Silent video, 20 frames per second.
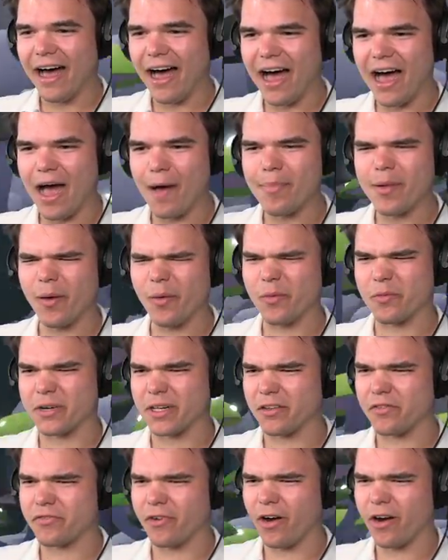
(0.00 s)
I'm going
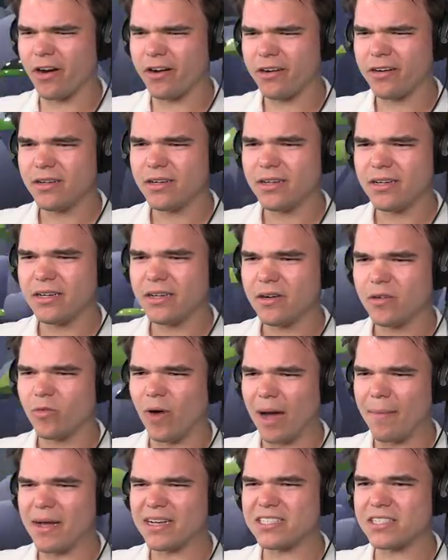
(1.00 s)
really far.
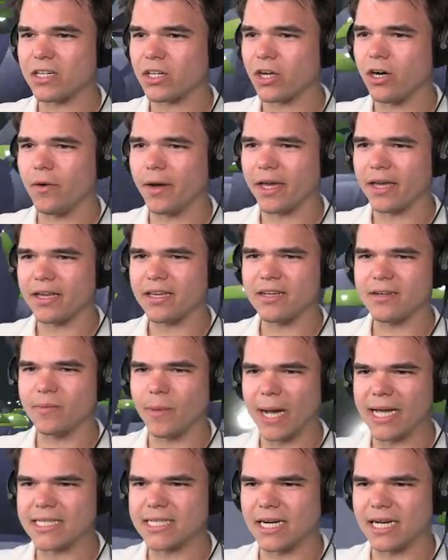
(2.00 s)
Why am I still going?
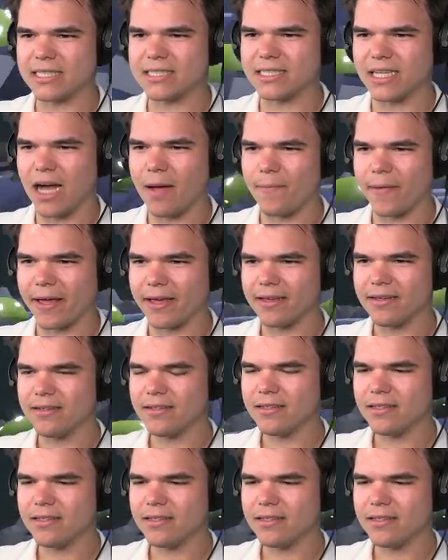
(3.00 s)
Why is it not stopping?